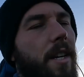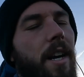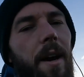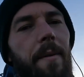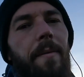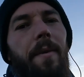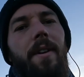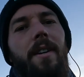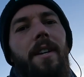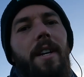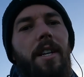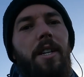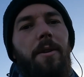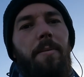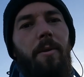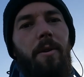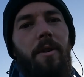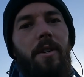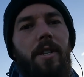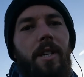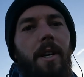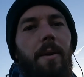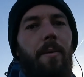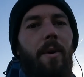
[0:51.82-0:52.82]
to come and
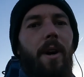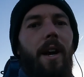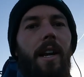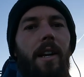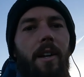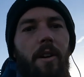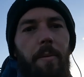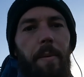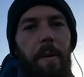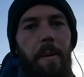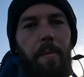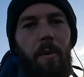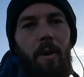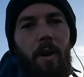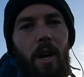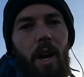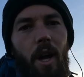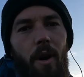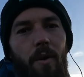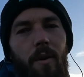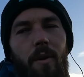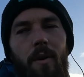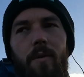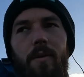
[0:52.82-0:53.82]
explore somewhere a little bit more
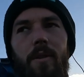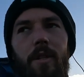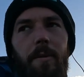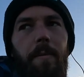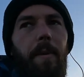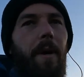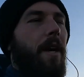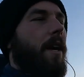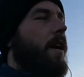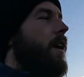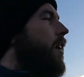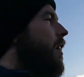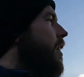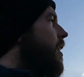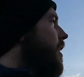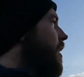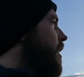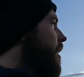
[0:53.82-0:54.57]
local to me.